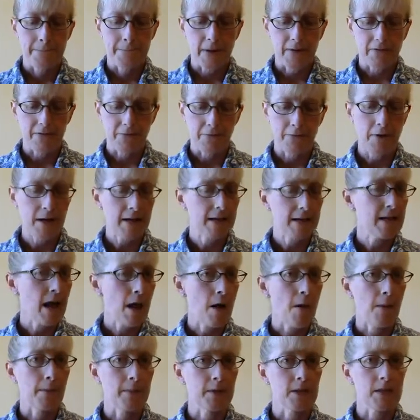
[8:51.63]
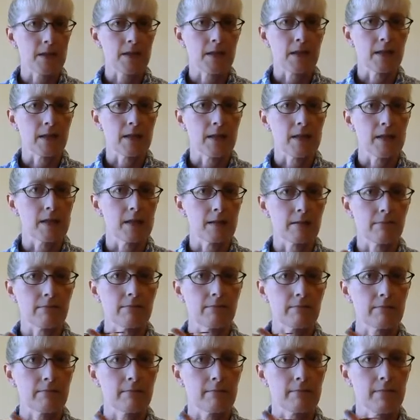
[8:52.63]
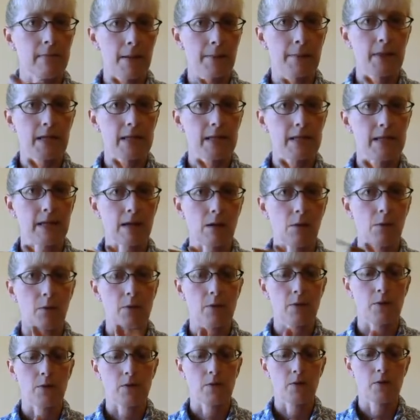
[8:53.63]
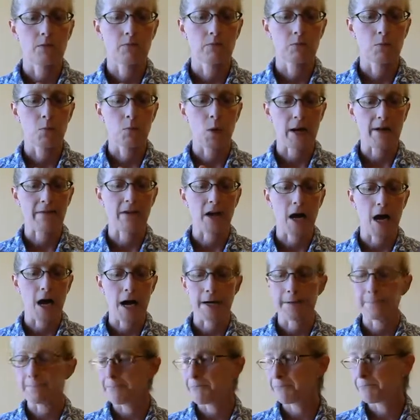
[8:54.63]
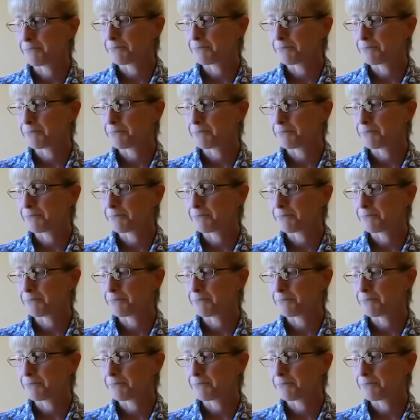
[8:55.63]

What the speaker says: But for right now, I'm gonna stick with what I've got.